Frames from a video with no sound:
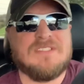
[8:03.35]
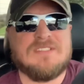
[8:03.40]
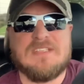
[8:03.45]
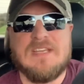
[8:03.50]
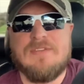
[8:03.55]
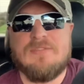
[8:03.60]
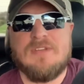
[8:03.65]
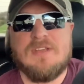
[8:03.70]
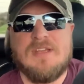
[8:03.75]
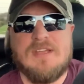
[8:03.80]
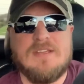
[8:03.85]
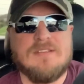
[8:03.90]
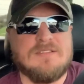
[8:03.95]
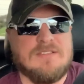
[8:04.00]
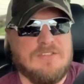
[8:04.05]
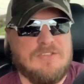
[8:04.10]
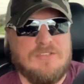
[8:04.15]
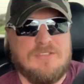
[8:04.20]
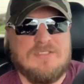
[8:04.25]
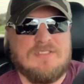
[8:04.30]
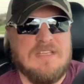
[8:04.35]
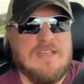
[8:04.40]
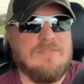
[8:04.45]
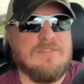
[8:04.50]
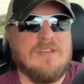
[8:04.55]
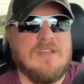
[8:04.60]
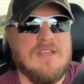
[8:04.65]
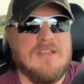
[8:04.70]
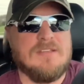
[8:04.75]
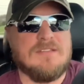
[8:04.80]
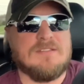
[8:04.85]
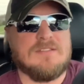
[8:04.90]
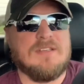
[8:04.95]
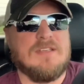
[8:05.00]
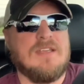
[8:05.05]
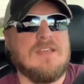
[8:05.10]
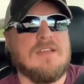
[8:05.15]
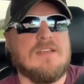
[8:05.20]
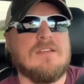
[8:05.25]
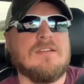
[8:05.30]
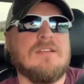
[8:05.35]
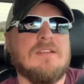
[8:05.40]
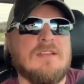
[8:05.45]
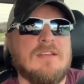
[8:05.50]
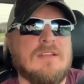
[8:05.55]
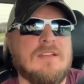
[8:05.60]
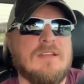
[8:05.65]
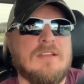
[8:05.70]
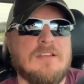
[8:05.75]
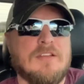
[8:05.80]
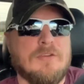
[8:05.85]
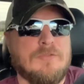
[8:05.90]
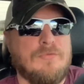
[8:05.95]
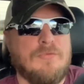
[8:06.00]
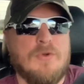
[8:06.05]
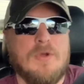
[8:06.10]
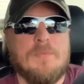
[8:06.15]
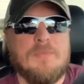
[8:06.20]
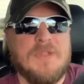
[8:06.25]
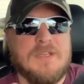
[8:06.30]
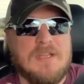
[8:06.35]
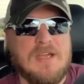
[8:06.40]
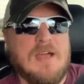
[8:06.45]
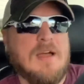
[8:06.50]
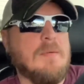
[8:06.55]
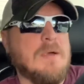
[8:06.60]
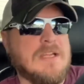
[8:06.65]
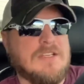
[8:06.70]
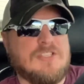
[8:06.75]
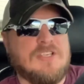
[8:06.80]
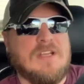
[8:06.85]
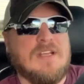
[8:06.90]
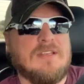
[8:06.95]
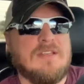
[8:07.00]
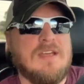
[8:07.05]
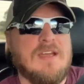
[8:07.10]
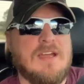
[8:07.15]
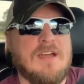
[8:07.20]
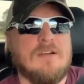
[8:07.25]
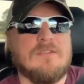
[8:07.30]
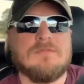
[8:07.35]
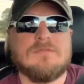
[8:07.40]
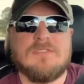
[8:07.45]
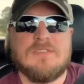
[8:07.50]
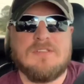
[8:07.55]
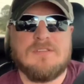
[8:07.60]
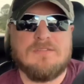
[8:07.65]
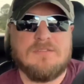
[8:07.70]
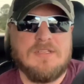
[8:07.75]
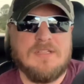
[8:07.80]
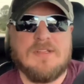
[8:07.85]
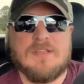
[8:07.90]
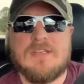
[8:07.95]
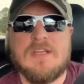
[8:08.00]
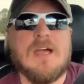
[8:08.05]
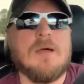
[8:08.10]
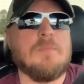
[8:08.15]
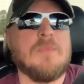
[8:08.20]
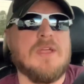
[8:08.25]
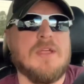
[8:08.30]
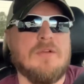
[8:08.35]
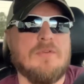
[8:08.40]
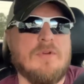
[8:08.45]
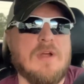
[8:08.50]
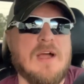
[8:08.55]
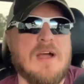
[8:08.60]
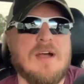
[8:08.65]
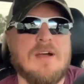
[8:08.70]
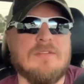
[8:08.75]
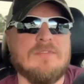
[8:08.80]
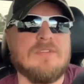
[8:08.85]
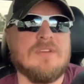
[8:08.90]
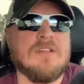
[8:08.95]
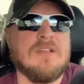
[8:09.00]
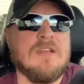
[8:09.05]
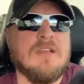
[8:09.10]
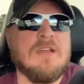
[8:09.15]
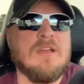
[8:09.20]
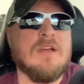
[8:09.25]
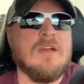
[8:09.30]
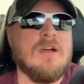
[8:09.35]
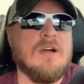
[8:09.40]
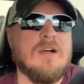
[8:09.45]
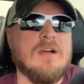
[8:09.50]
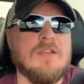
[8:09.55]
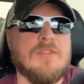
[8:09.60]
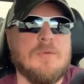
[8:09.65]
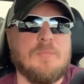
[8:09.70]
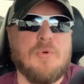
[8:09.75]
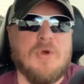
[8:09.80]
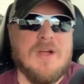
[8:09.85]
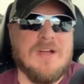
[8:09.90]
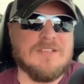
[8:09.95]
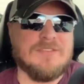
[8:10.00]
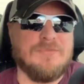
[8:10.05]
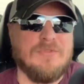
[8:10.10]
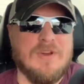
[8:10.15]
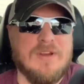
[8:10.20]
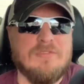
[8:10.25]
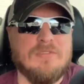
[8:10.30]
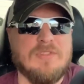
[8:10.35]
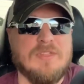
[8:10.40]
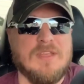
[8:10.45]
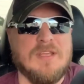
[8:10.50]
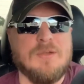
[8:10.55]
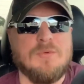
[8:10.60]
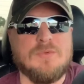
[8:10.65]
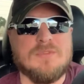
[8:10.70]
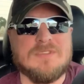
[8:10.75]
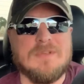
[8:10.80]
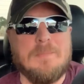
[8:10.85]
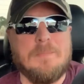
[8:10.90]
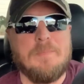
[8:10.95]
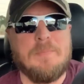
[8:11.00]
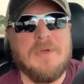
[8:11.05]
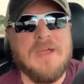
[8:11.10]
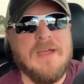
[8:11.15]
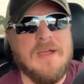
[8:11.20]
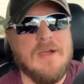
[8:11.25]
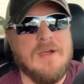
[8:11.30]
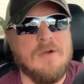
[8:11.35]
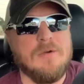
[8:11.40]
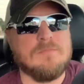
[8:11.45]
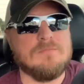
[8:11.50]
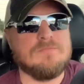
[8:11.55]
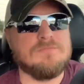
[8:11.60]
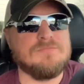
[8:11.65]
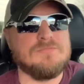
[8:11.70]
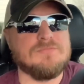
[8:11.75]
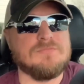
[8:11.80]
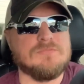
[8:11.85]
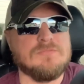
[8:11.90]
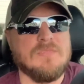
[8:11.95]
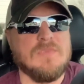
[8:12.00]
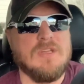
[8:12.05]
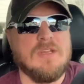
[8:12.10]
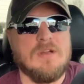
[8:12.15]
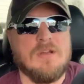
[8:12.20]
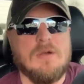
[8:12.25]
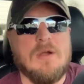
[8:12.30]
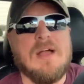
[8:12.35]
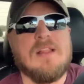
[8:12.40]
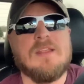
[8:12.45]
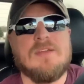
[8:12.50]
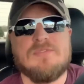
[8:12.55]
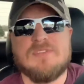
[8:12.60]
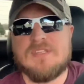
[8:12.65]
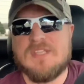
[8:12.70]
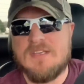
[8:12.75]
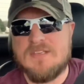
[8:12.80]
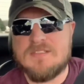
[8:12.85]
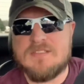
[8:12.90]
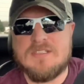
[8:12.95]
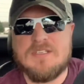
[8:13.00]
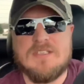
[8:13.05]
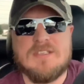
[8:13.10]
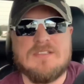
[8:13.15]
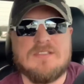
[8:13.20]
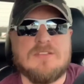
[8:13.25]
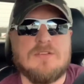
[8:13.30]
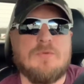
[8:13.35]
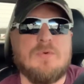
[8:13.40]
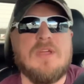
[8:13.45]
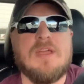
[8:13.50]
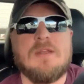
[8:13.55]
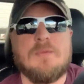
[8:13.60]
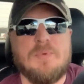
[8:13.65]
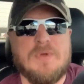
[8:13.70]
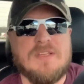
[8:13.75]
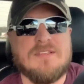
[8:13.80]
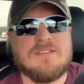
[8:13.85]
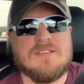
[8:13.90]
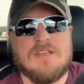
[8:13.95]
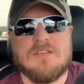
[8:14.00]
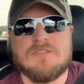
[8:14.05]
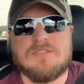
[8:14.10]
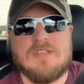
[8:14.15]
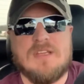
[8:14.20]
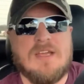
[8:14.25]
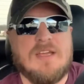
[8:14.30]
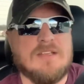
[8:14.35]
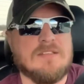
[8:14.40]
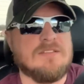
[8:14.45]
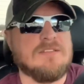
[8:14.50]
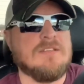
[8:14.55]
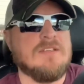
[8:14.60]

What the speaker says: 7 days. It took 7 days to get from the time I checked out to the time they arrived. The price for everything was about, I live in Tennessee, so we had to pay sales tax.